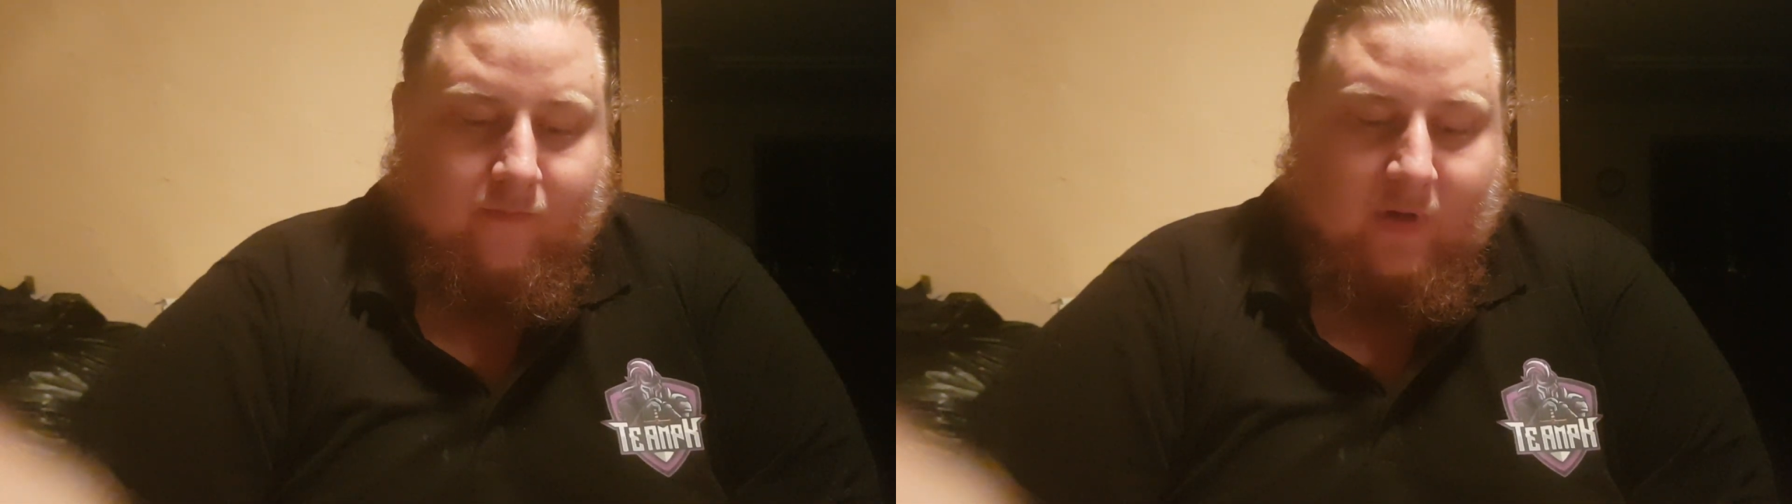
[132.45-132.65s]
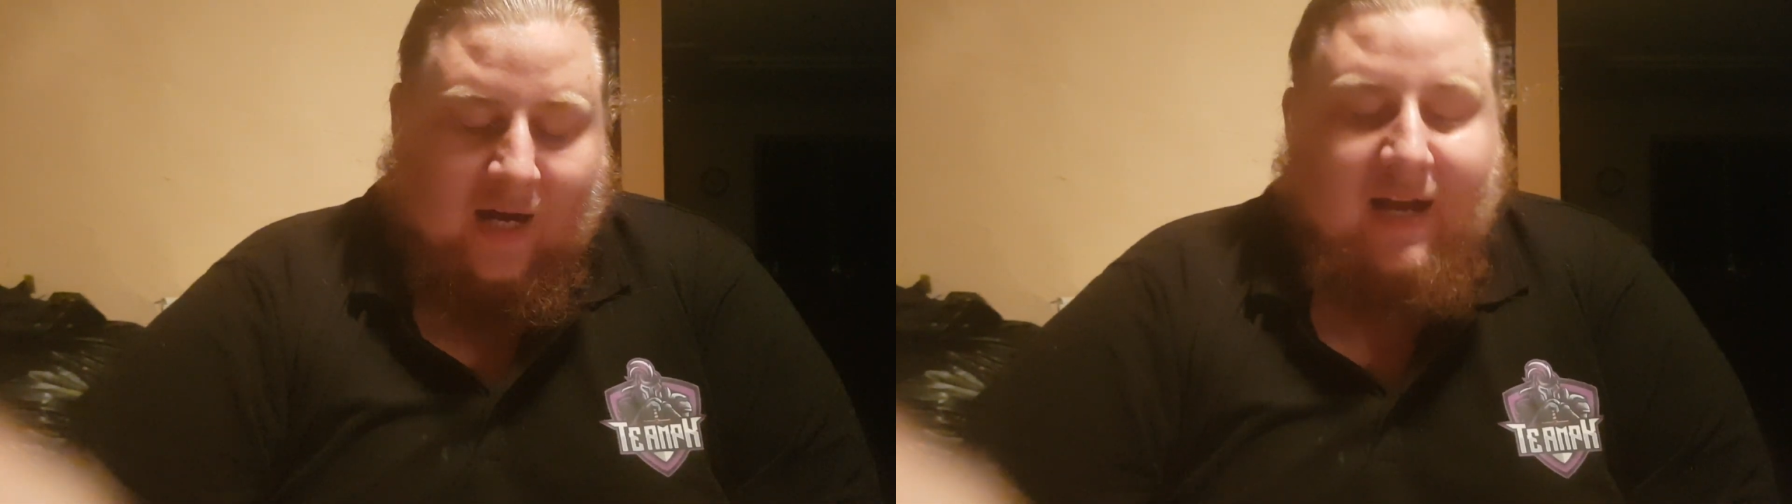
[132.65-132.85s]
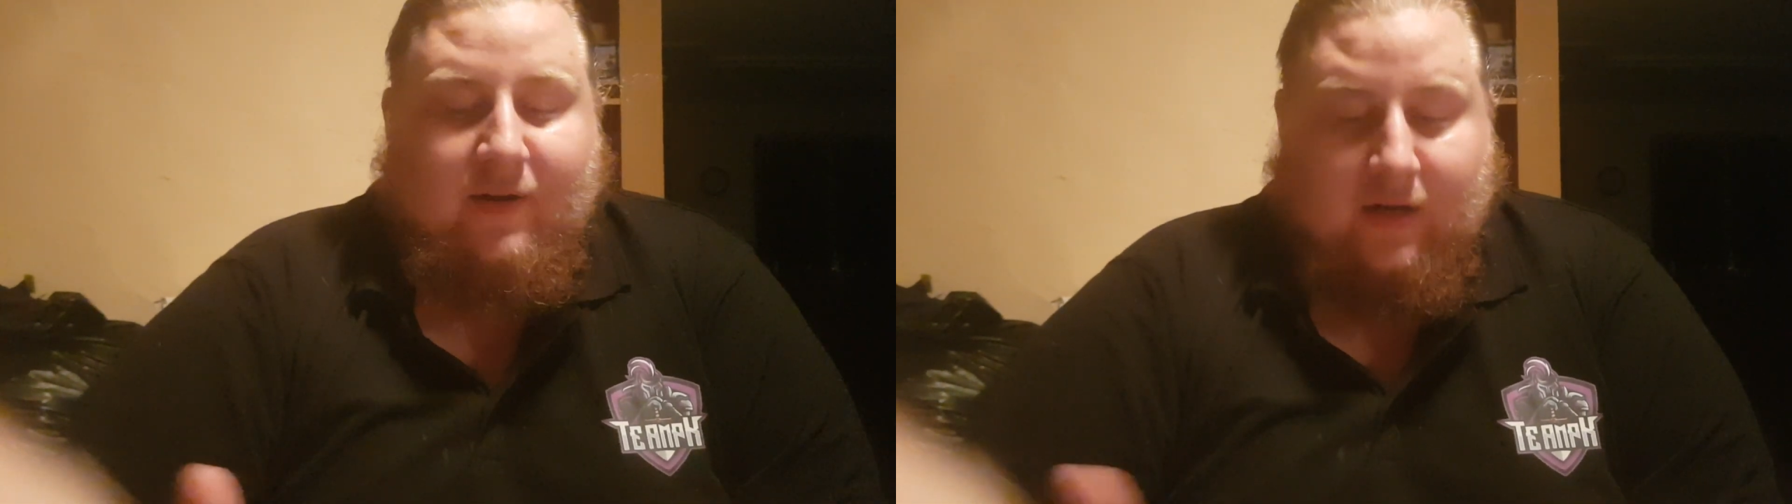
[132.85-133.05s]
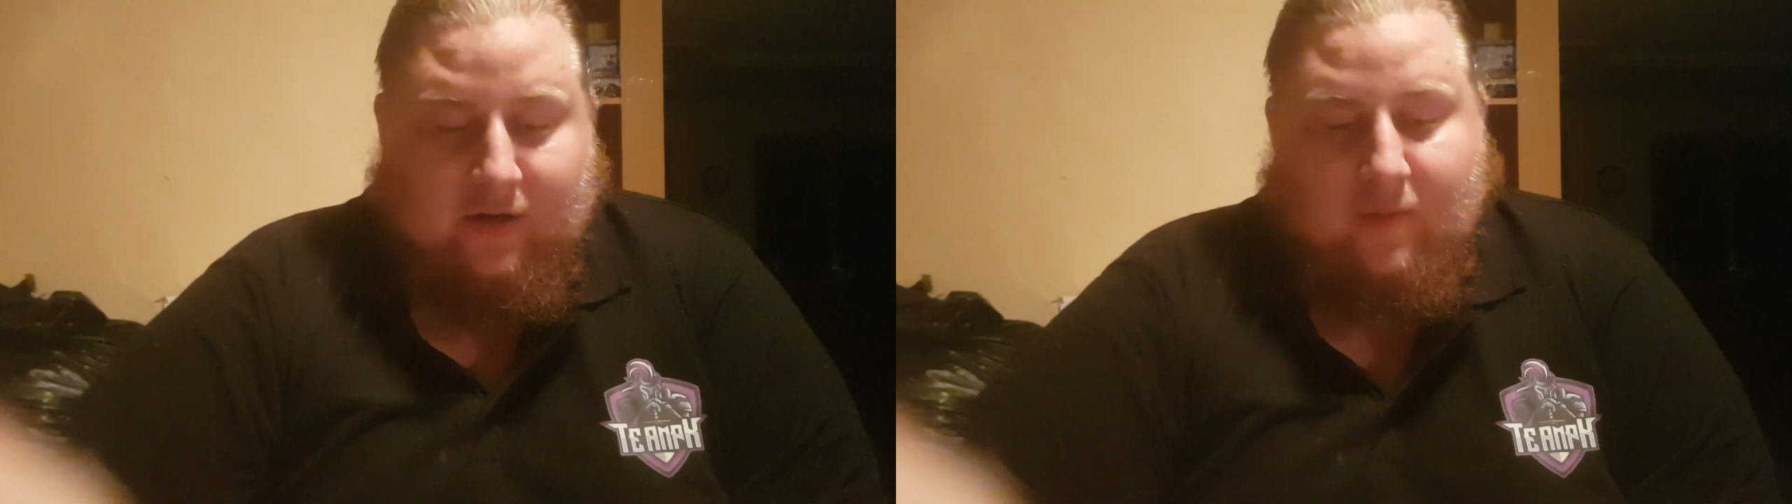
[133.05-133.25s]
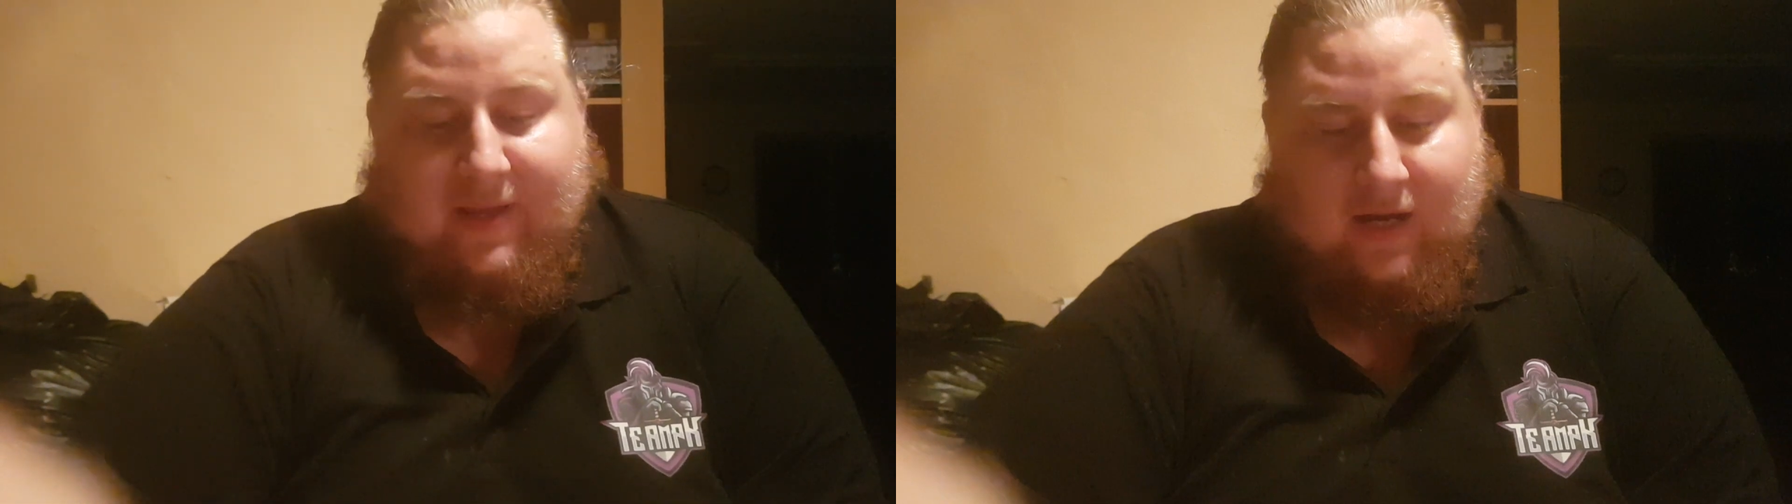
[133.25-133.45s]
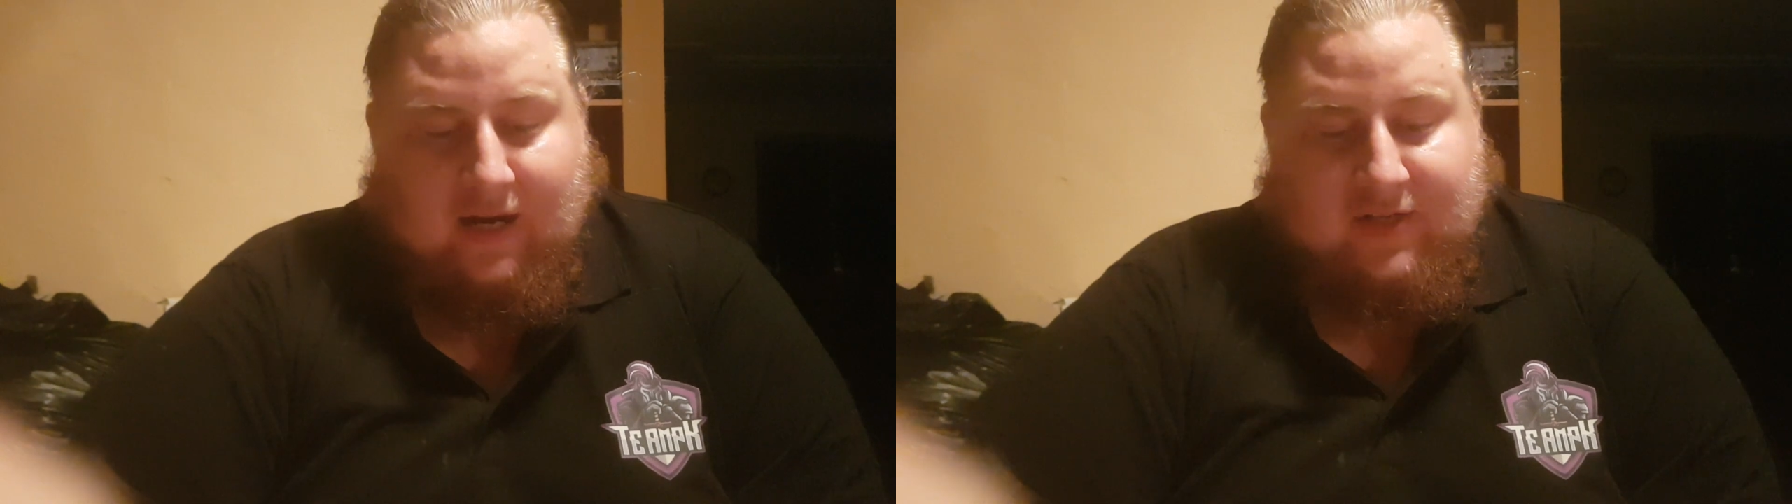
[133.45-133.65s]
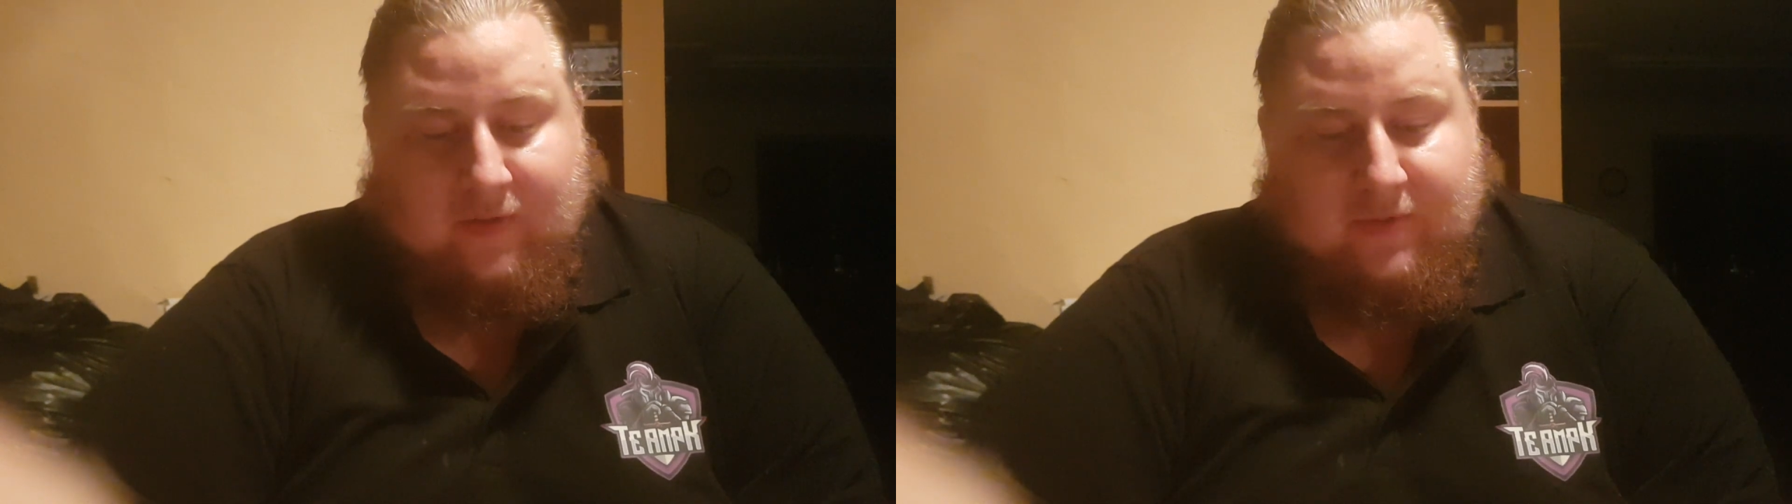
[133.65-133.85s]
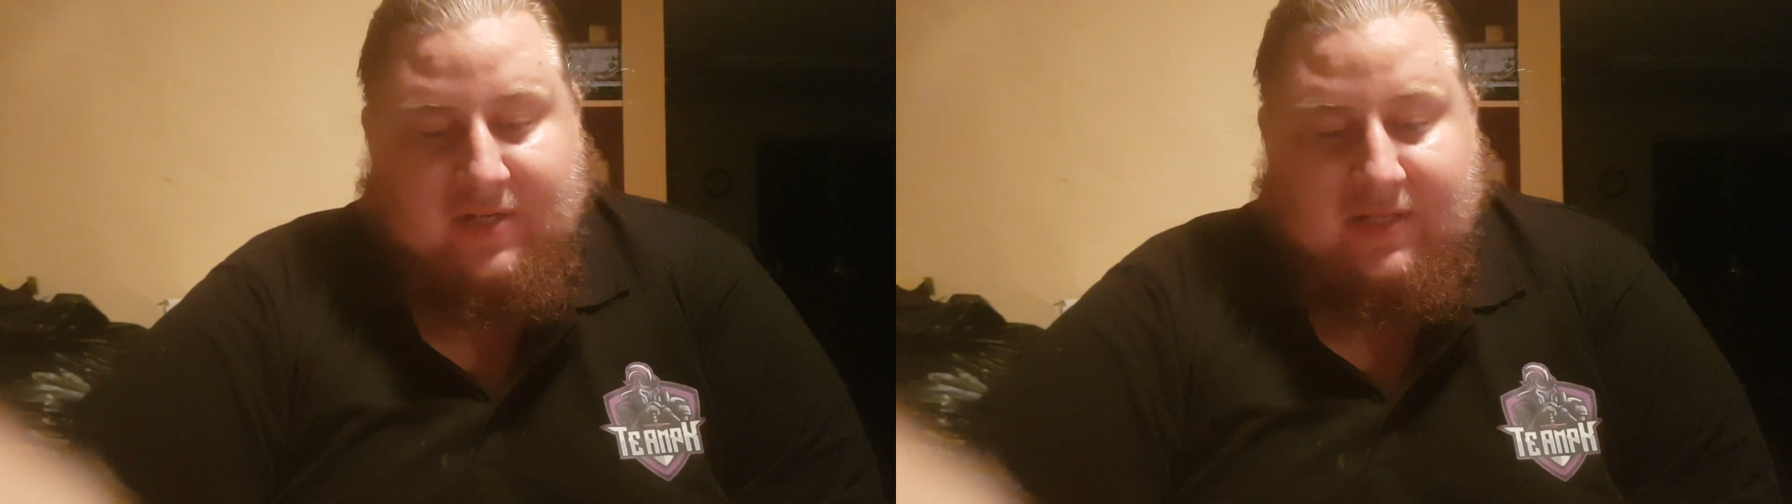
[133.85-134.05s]
high. I don't know about the highest
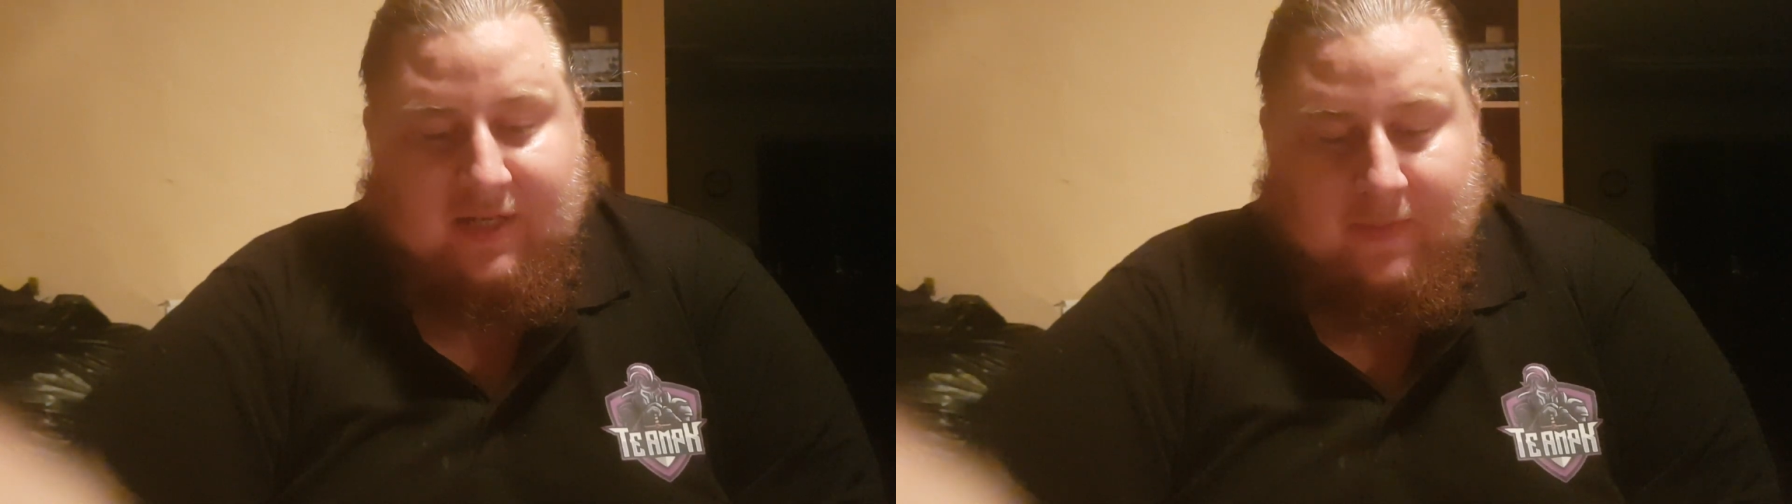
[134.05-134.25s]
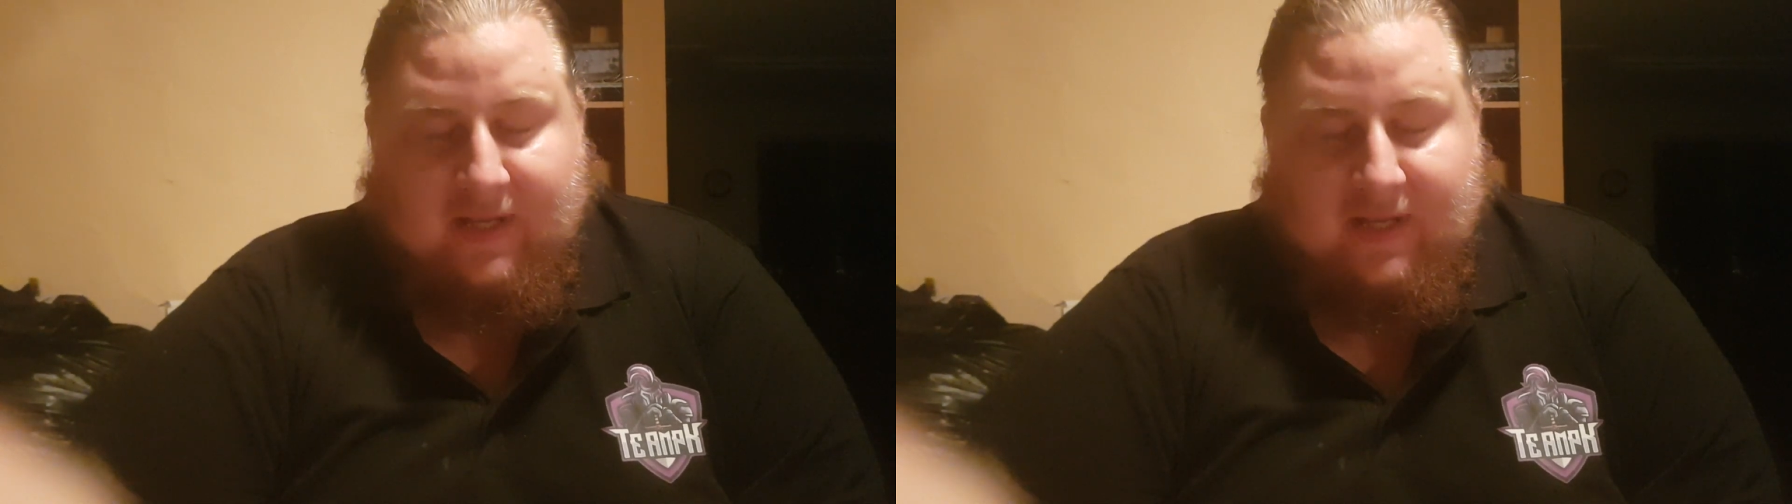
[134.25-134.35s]
represented deck,